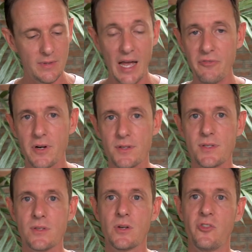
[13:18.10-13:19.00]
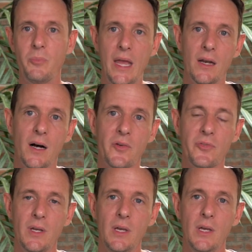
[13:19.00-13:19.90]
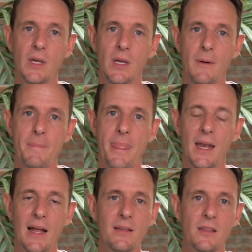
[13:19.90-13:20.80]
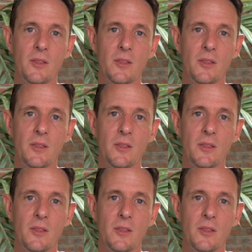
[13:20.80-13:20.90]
efforts could have paid off. And I think